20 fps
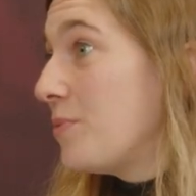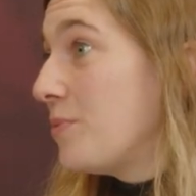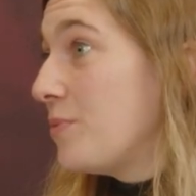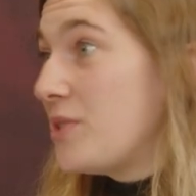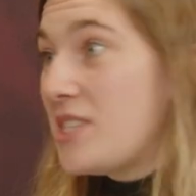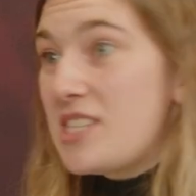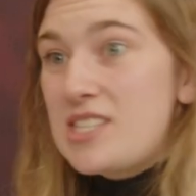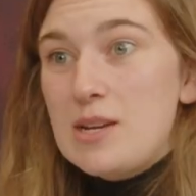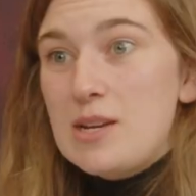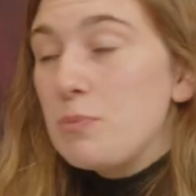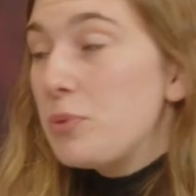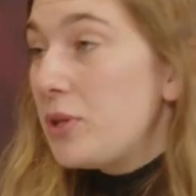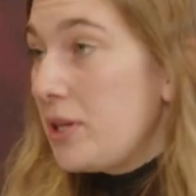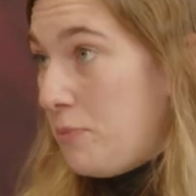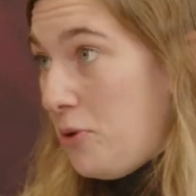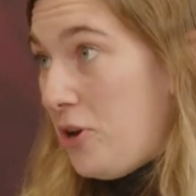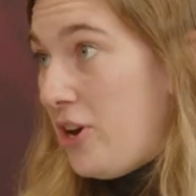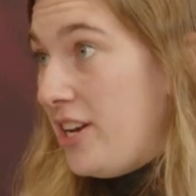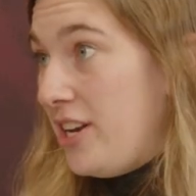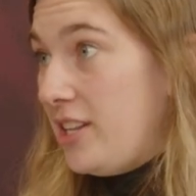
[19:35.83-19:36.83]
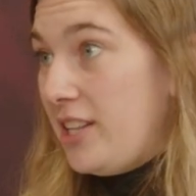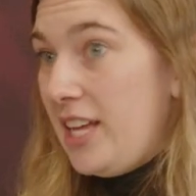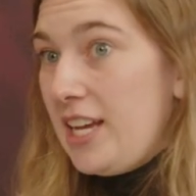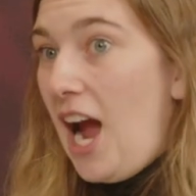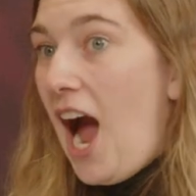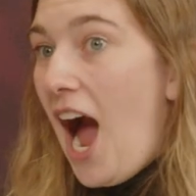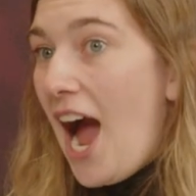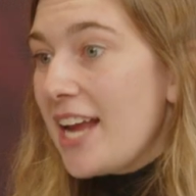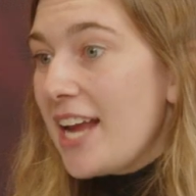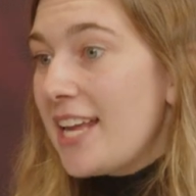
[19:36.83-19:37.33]
Simply put, like,
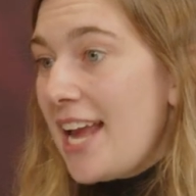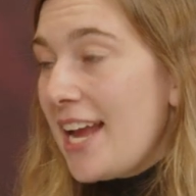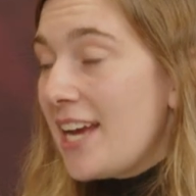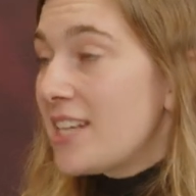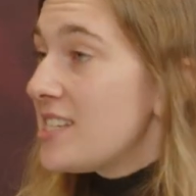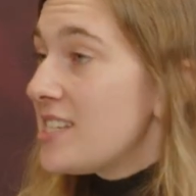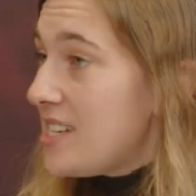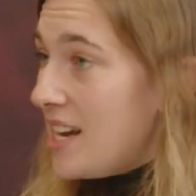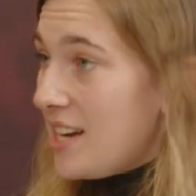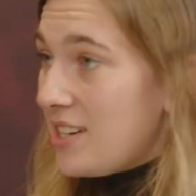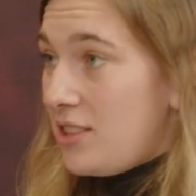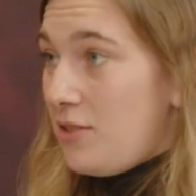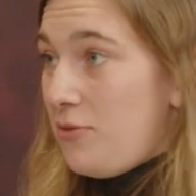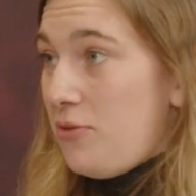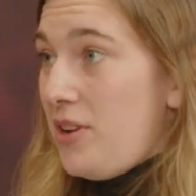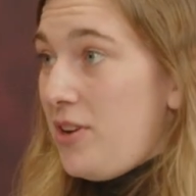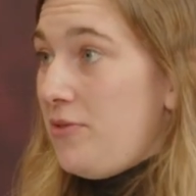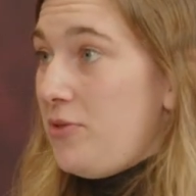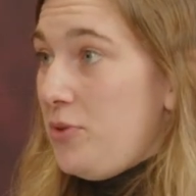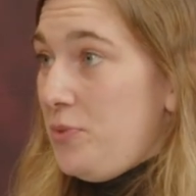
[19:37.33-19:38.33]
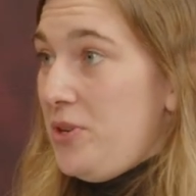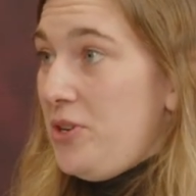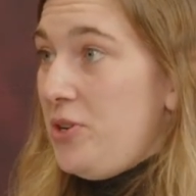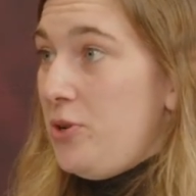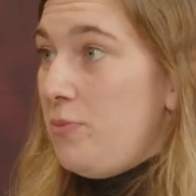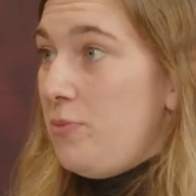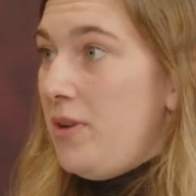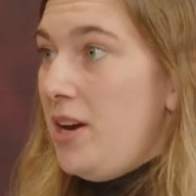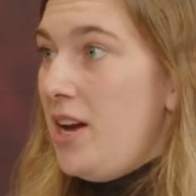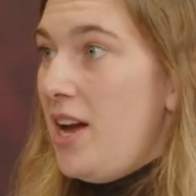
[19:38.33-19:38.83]
I can't stand at the front of the
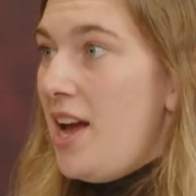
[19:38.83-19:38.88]
room